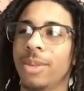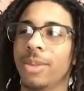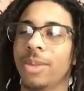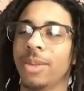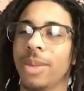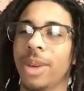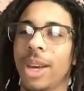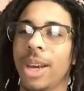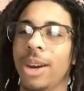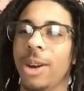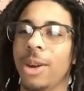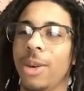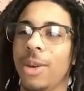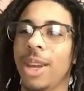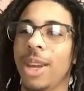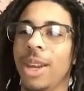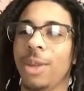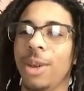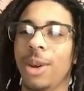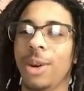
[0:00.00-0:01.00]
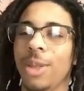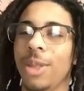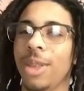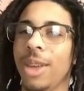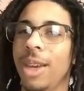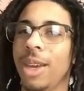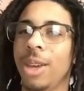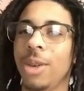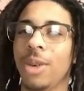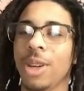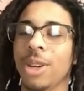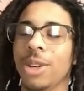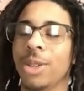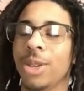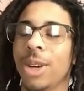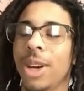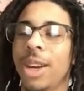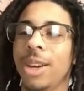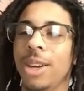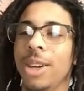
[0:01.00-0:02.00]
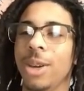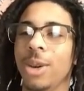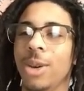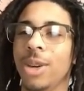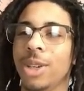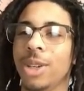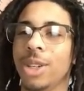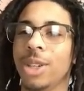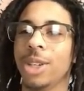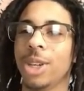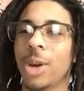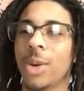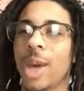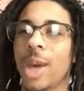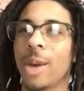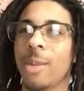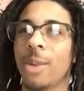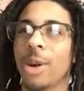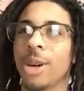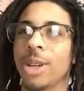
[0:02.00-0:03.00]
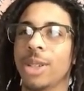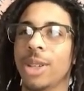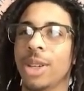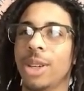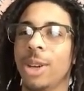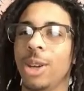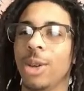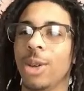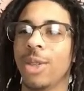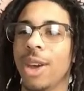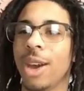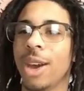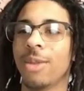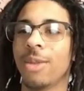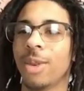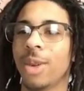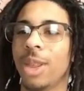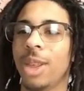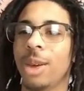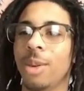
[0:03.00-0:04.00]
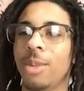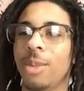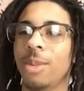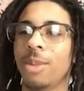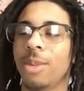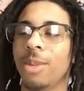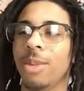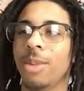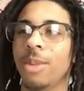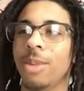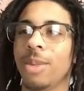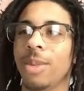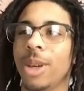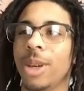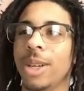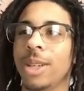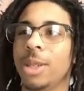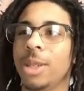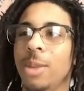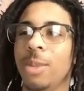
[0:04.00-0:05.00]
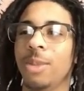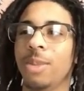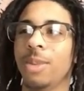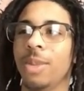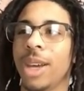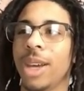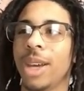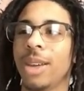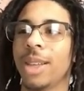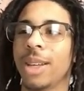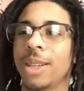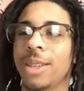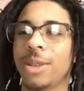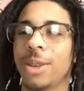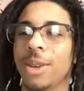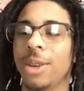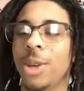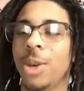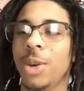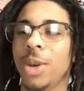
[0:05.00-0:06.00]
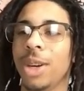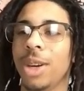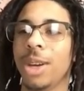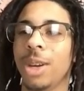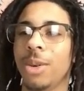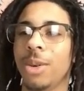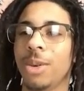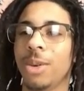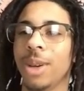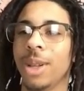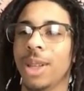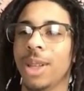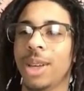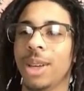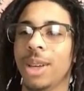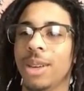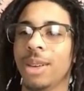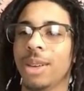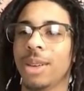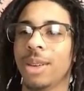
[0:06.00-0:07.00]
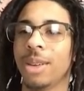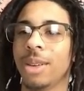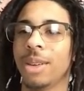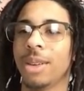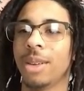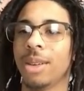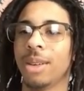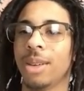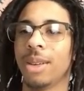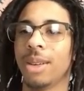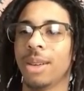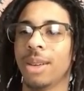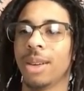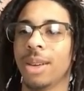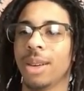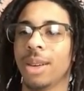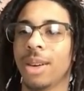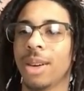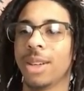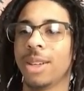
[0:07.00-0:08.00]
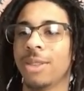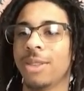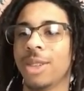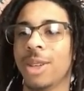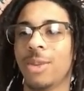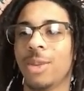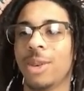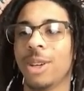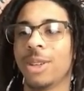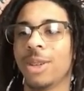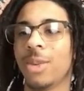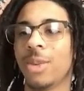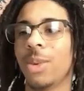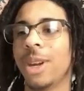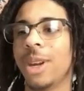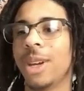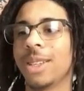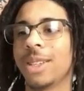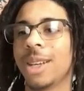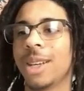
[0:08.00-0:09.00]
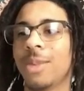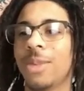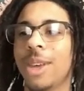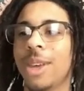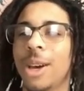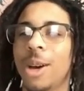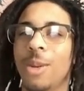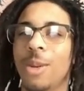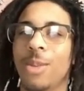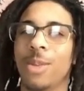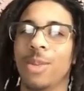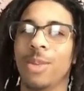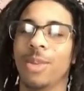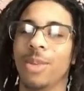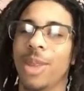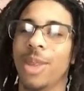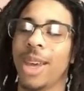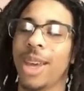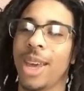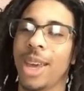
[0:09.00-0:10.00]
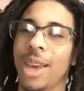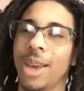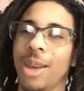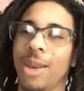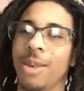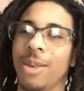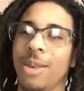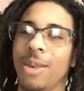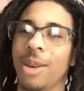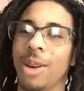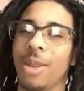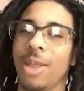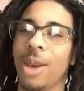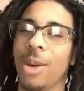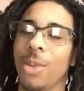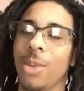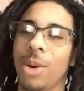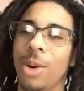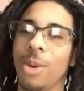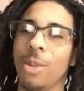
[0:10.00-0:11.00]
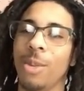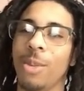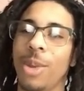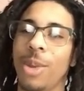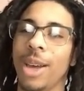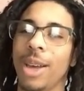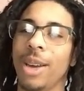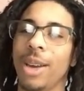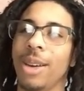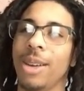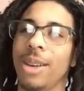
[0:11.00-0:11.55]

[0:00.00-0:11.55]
I don't know, any little thing you can try and do to just show that person you're there for them. That's all you can do, really. Because if someone doesn't want to accept the help, they can't, or they won't, but